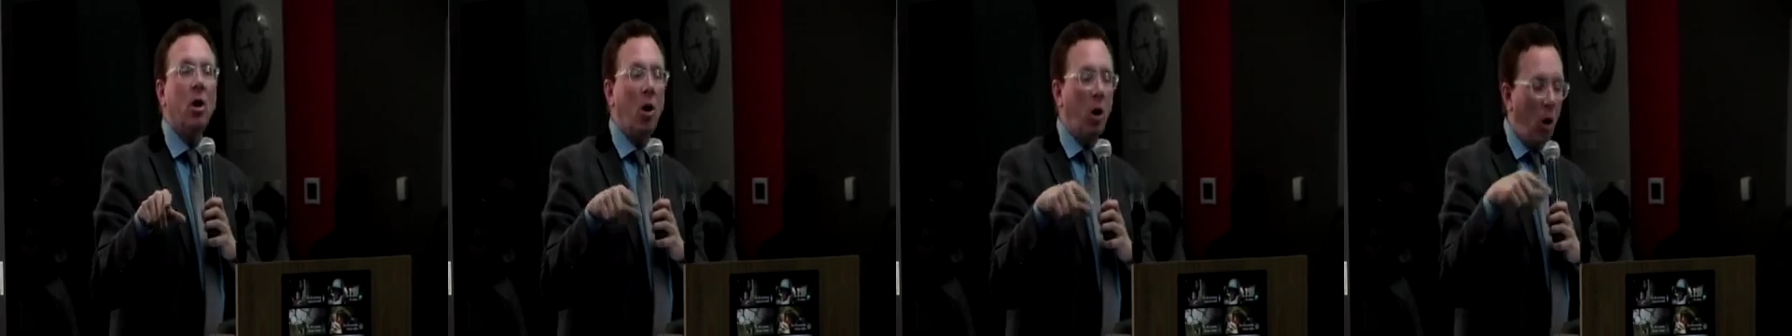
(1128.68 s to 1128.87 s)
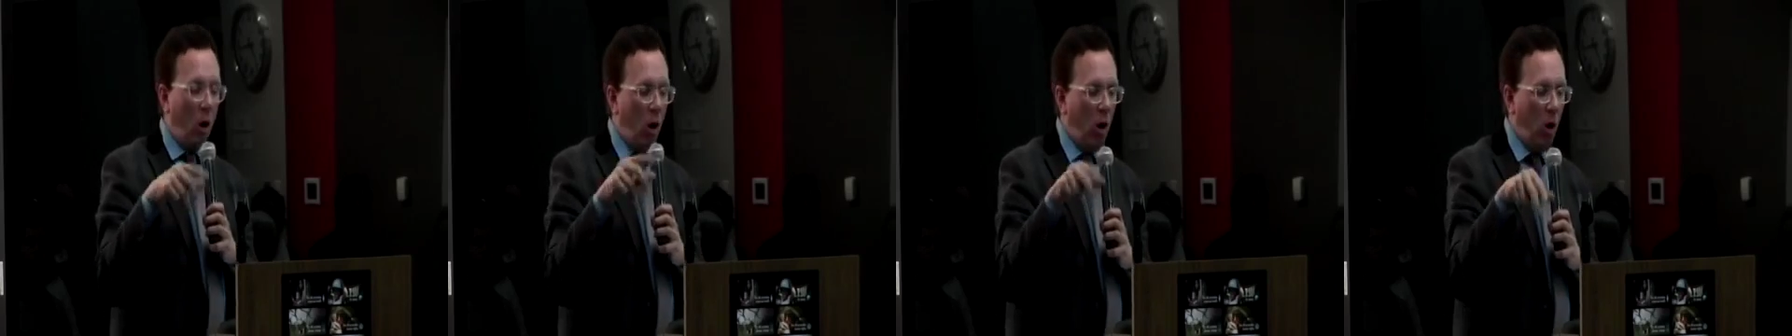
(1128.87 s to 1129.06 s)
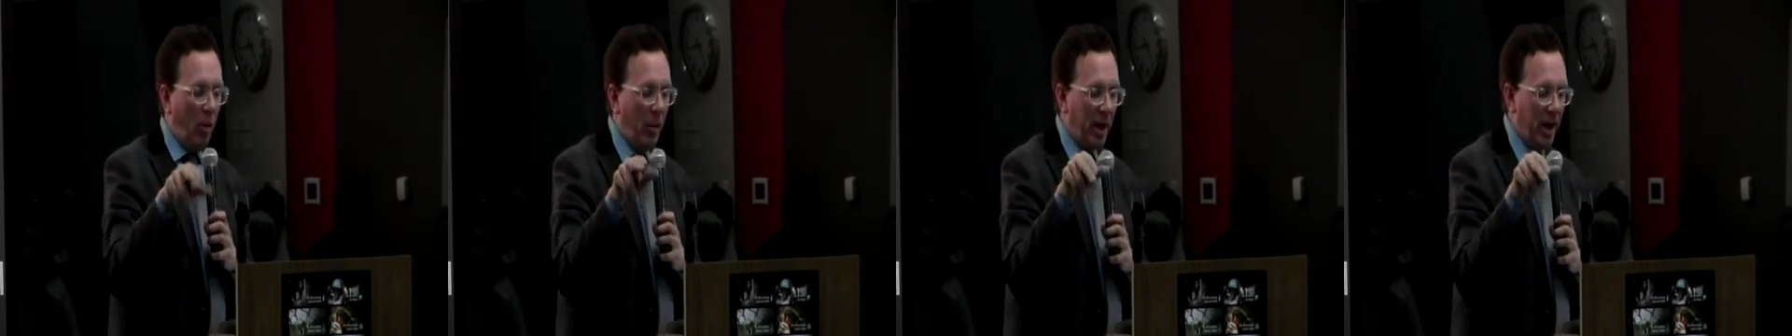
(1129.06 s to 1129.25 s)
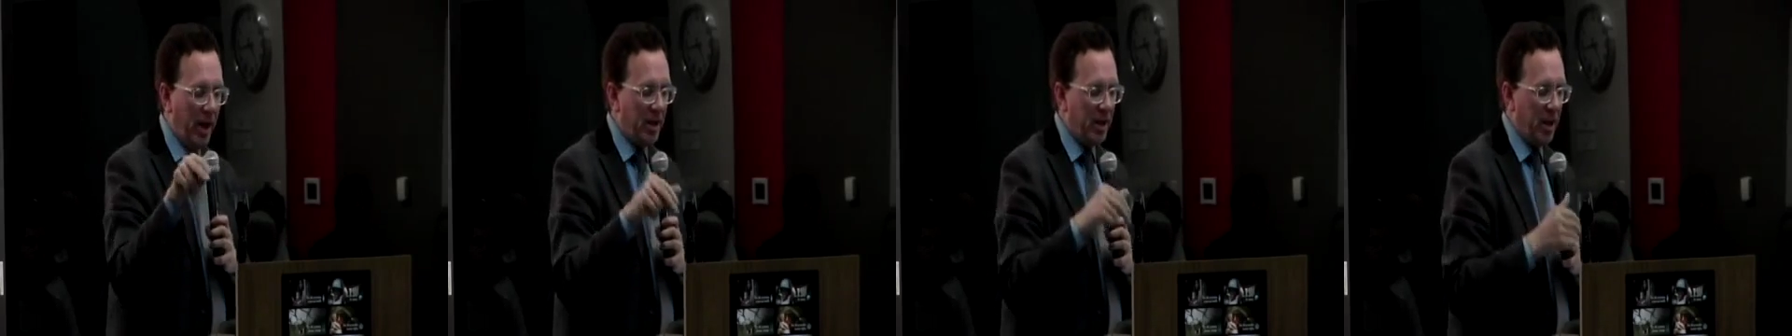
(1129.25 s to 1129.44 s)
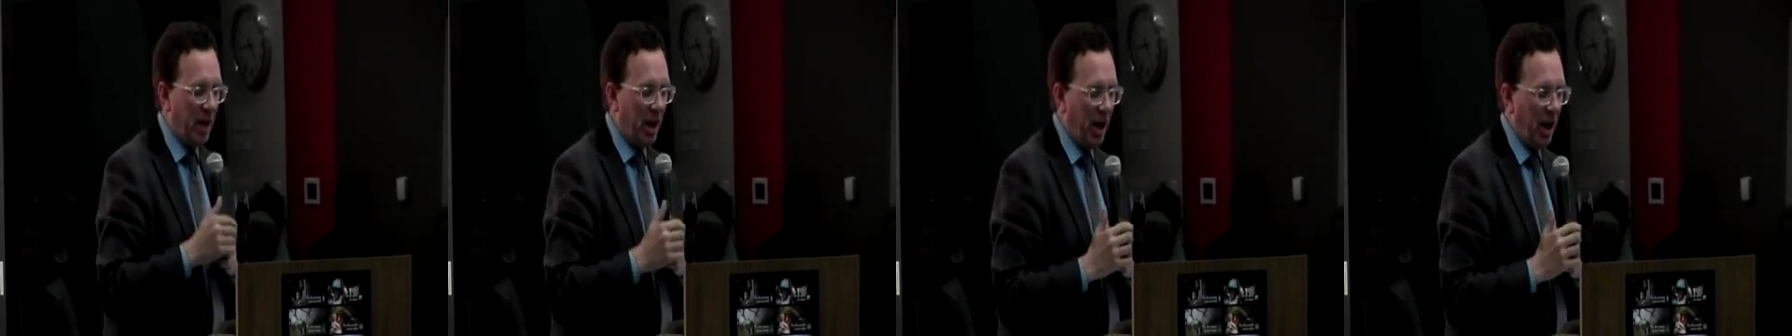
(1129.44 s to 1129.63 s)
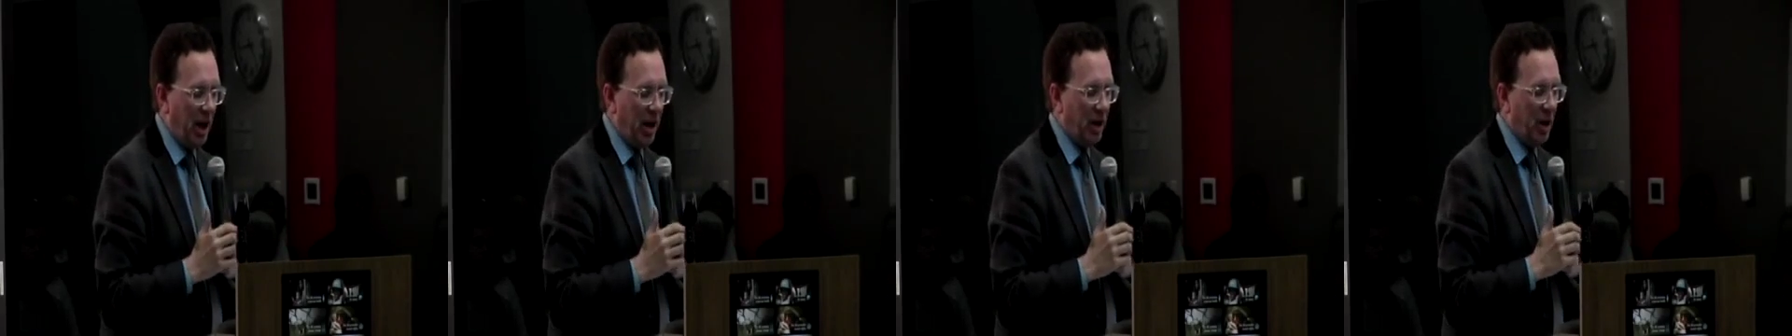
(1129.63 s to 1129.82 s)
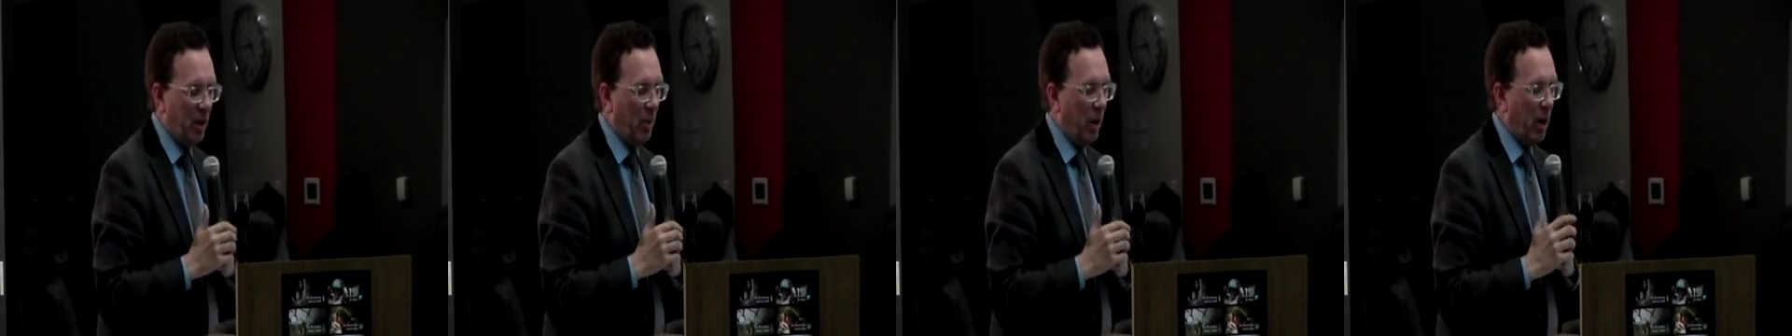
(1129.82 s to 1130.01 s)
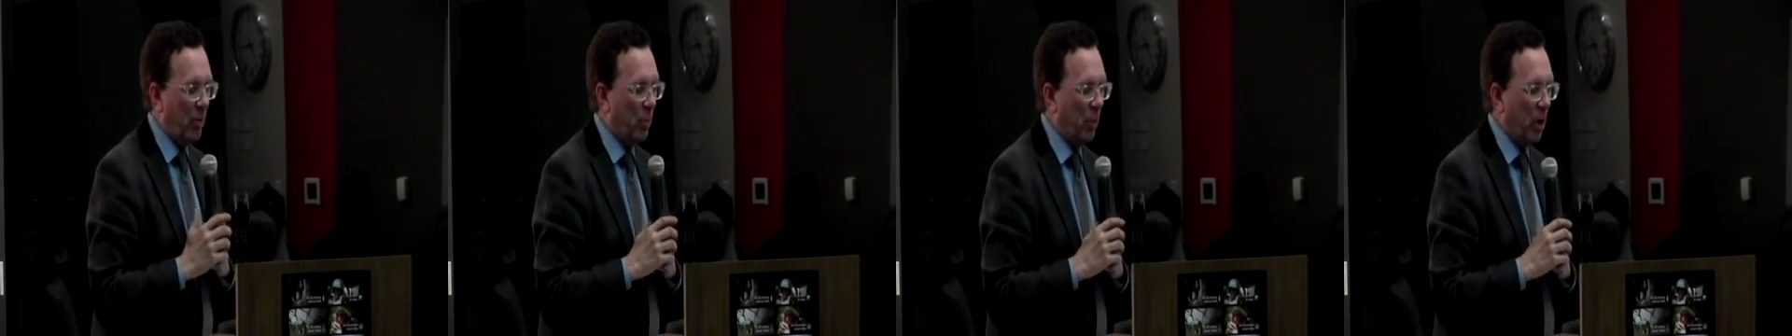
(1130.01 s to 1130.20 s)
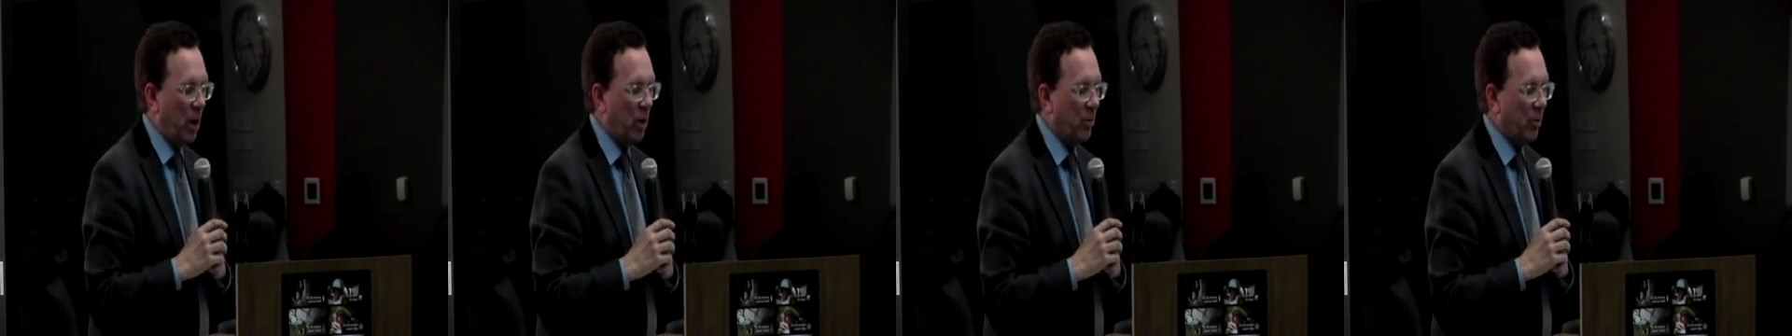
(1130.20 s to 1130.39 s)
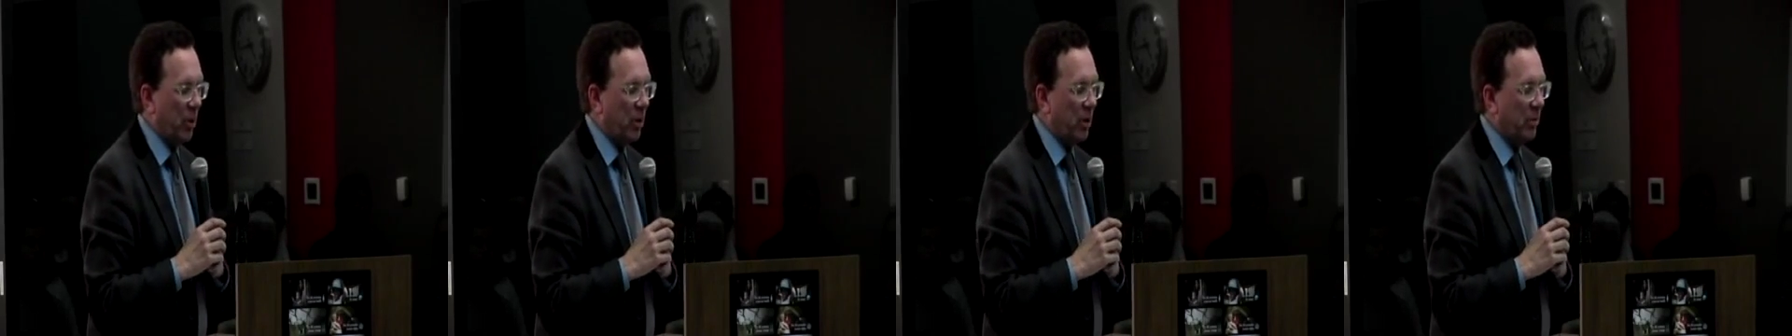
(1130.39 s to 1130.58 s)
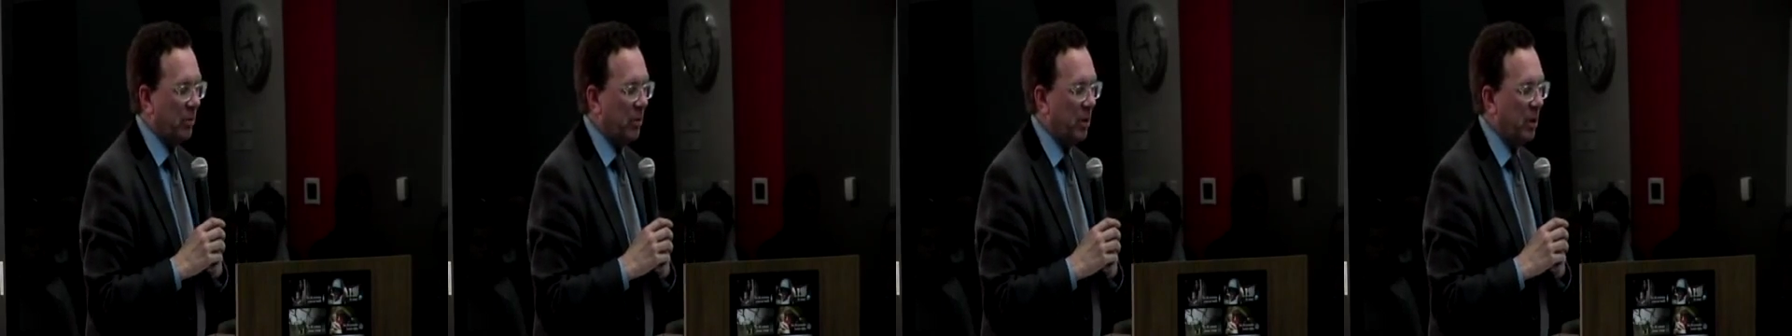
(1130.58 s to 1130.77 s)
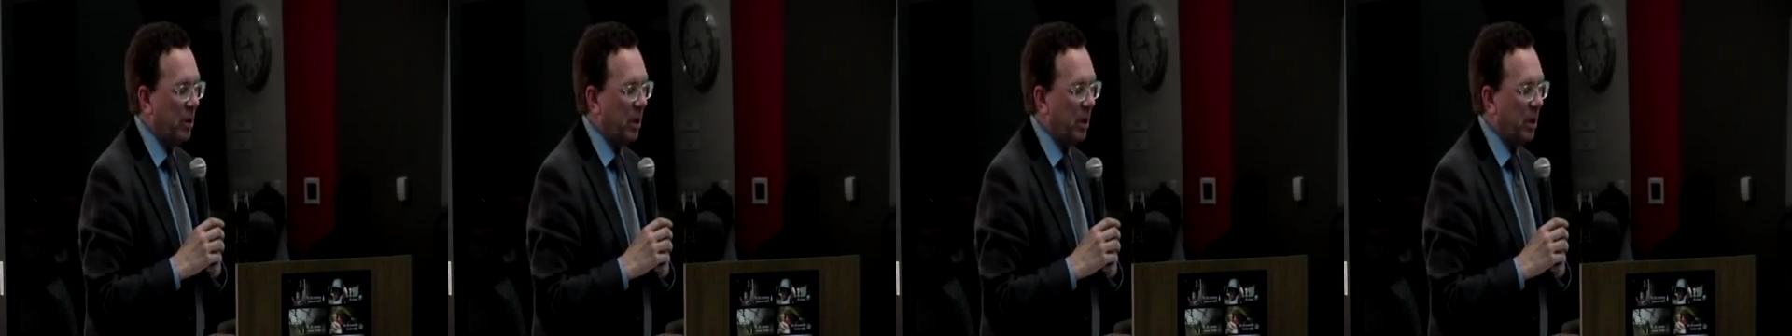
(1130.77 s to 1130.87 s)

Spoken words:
all mankind are my brethren,